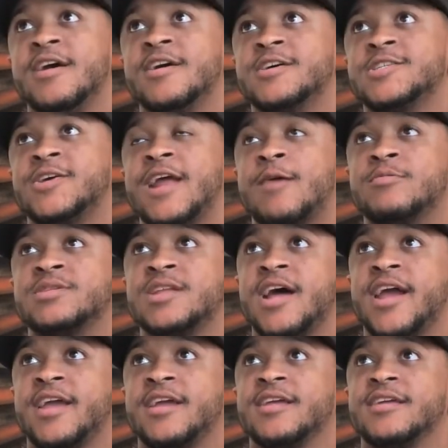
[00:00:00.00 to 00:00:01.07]
So that was
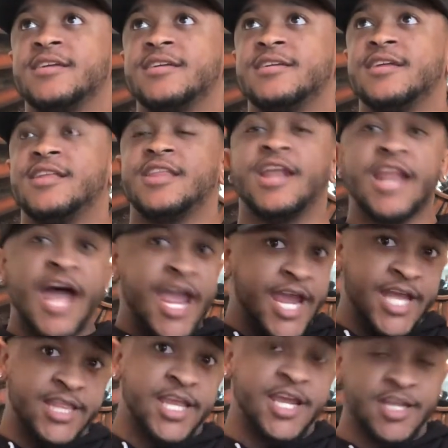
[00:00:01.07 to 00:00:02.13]
like the light
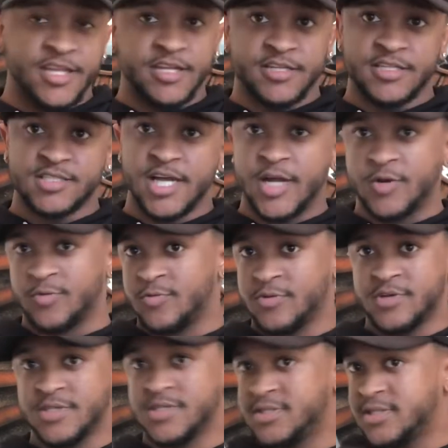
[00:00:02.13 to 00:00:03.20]
at the end of the tunnel,
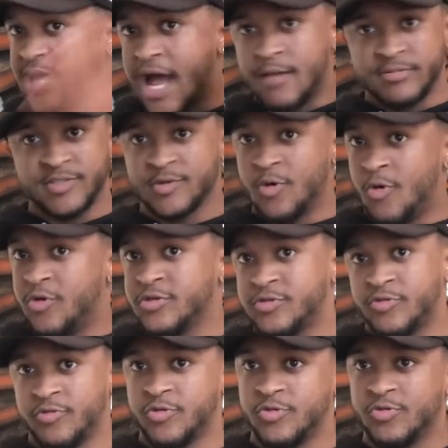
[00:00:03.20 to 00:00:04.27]
because I was going
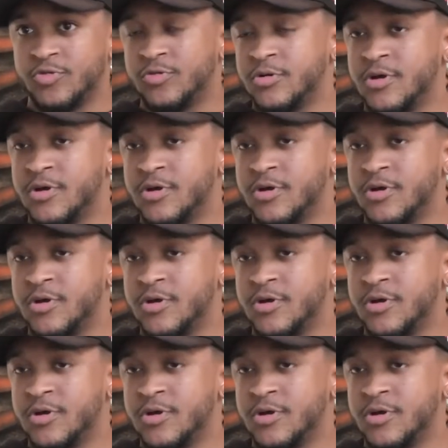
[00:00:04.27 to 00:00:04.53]
through,